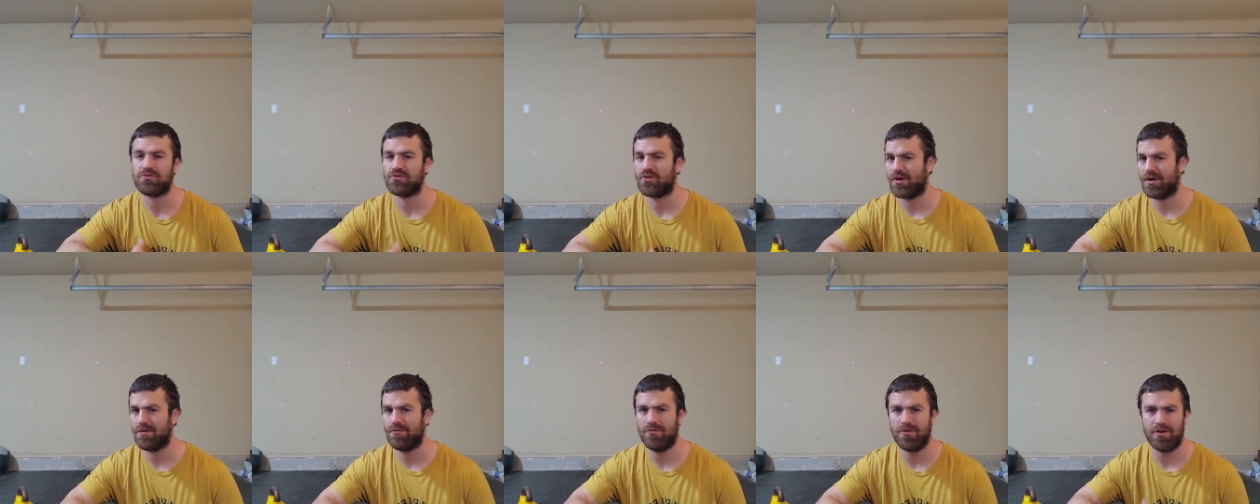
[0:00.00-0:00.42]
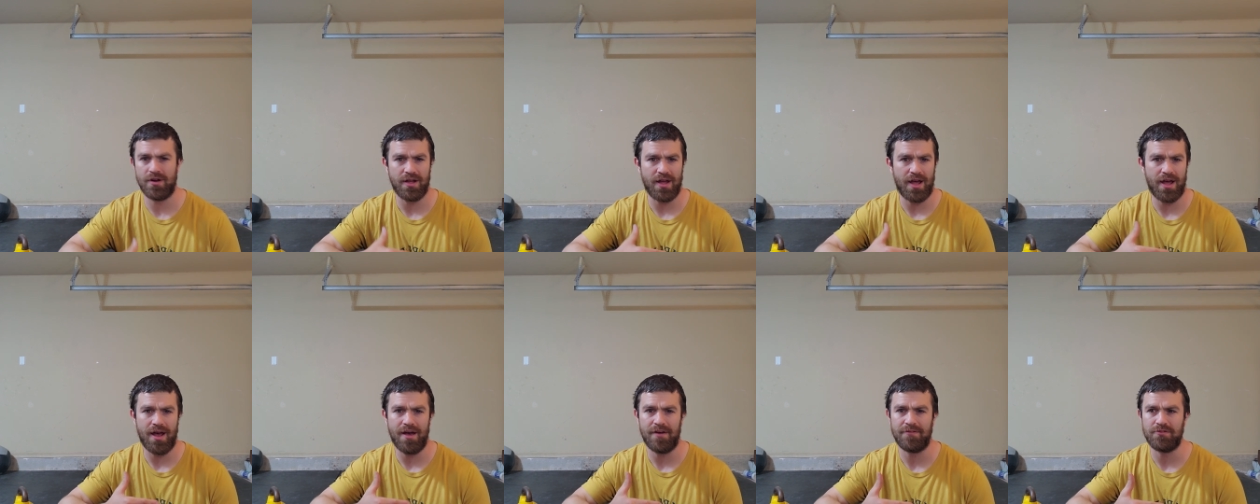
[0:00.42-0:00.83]
So I don't want to
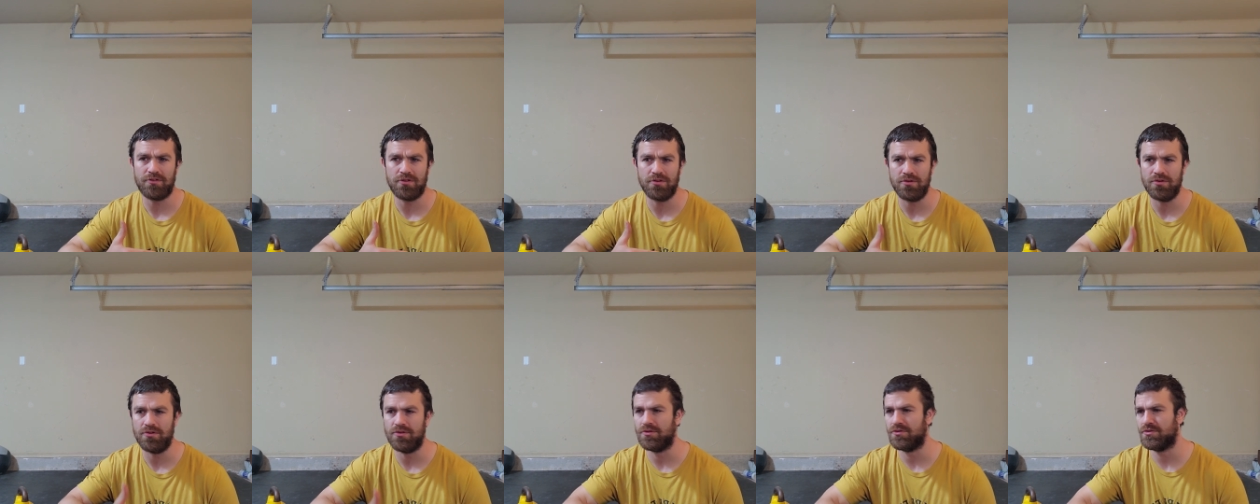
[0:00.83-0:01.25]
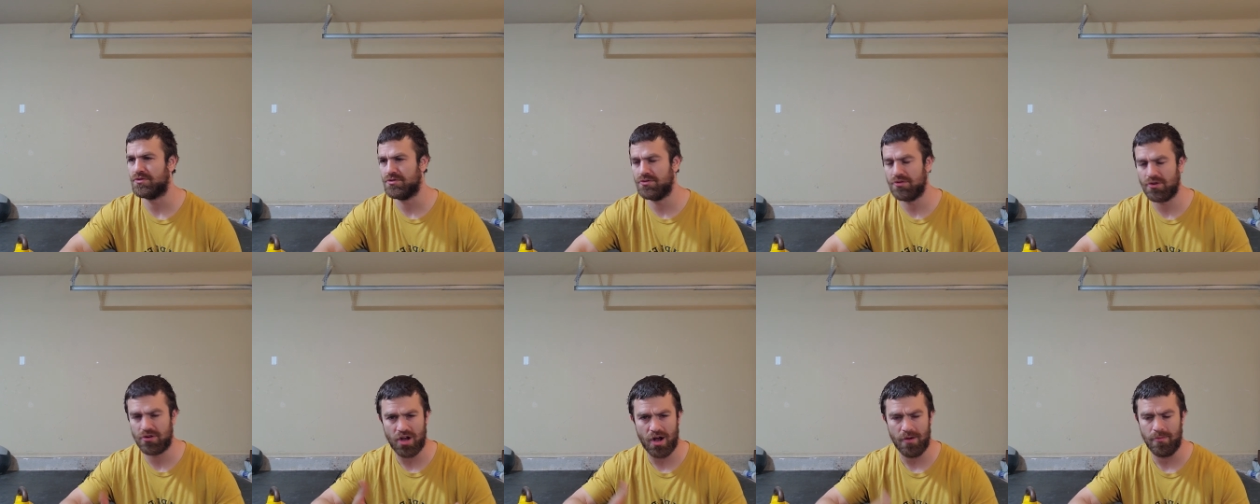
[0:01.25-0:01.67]
have to
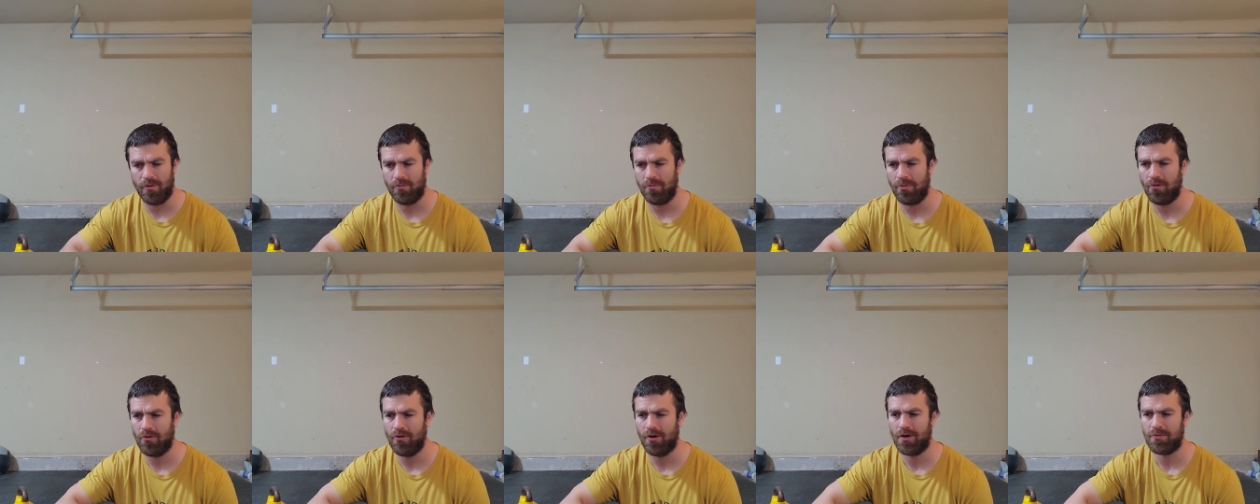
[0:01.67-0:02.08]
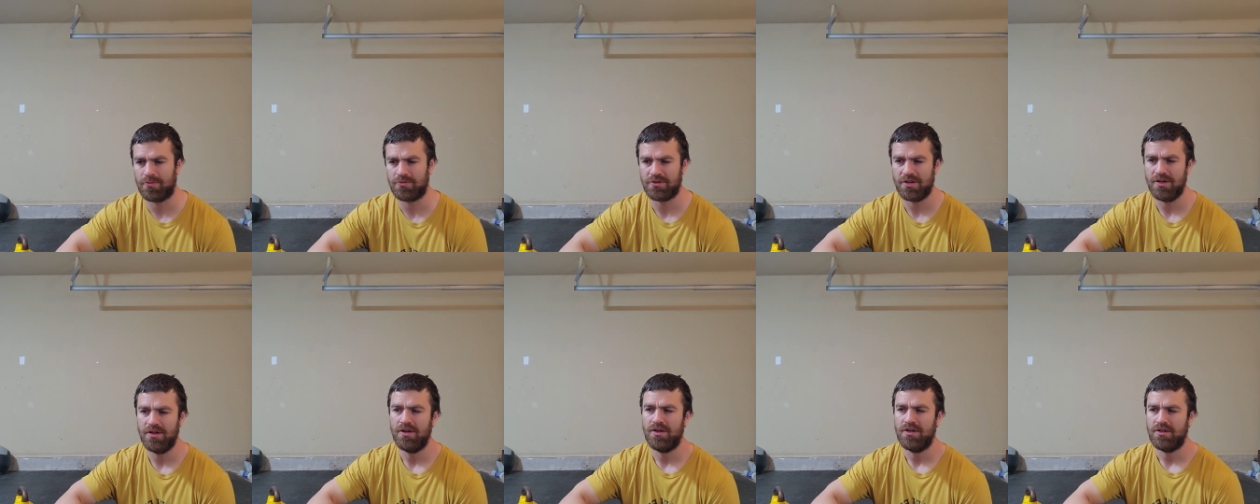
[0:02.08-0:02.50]
do a couple
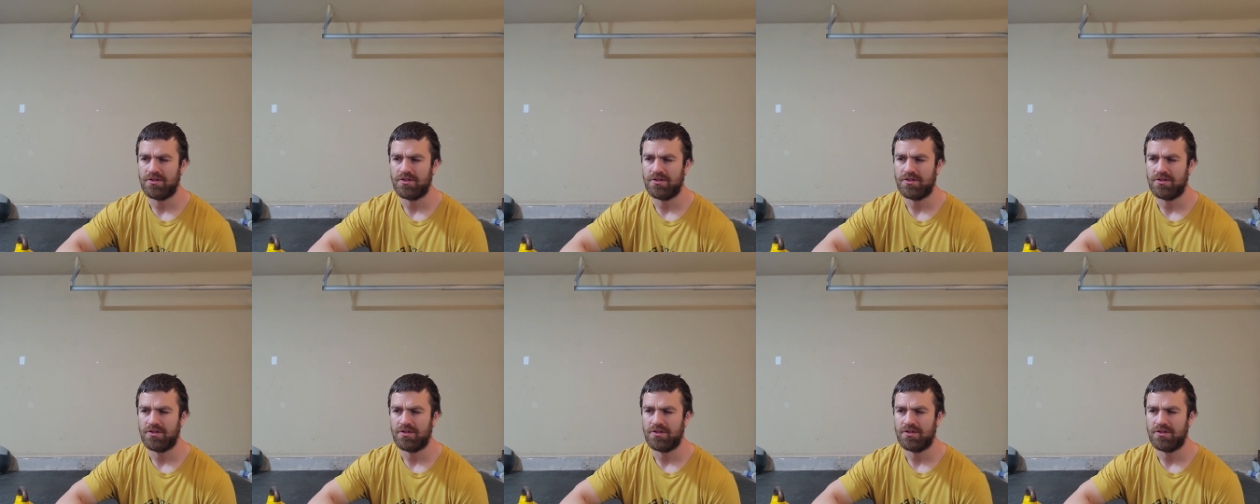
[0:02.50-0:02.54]
pull-ups,